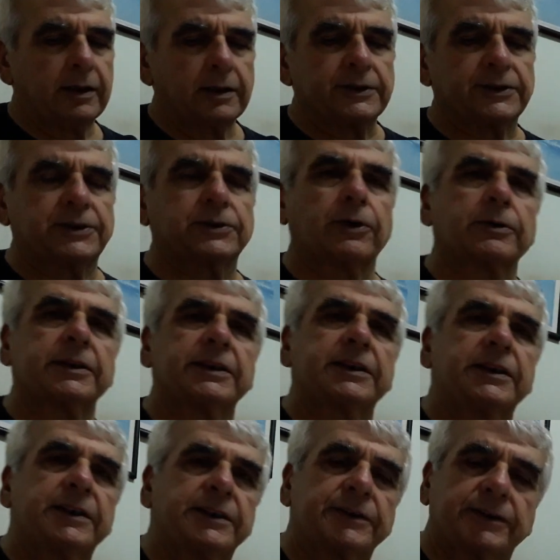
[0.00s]

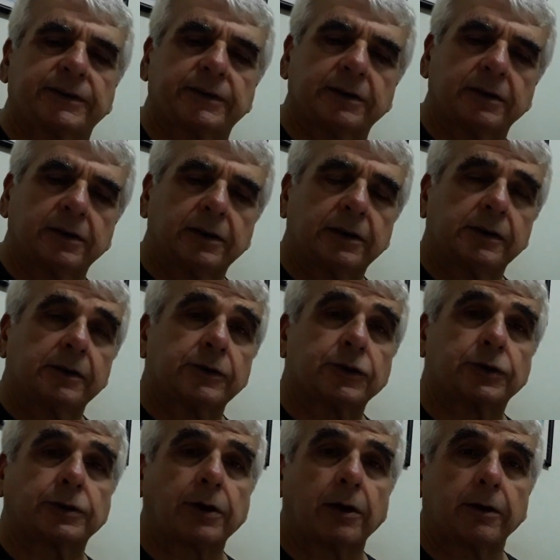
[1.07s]
Story is
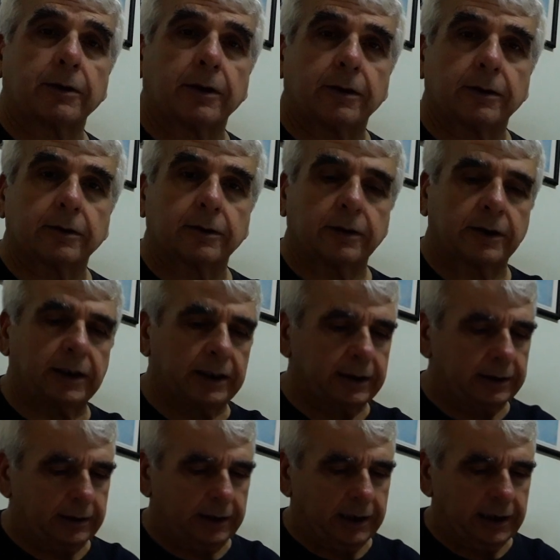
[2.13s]
so long
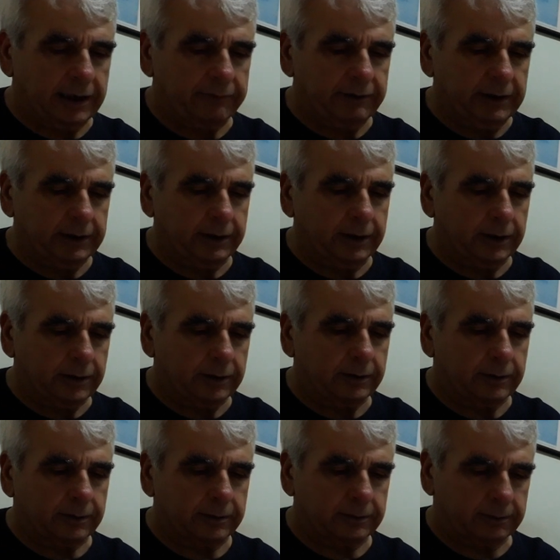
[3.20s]
and I will
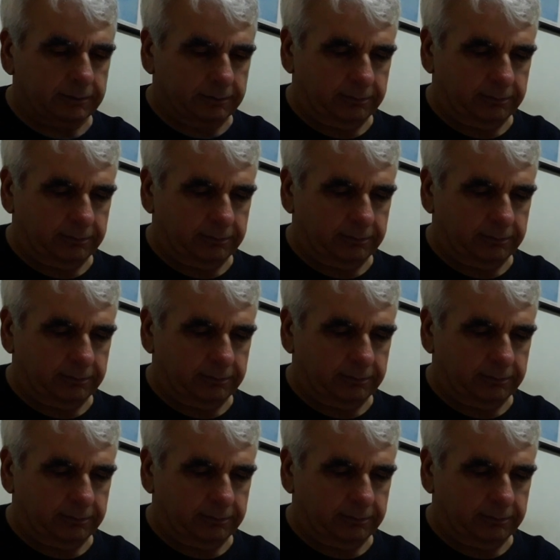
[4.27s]
go on.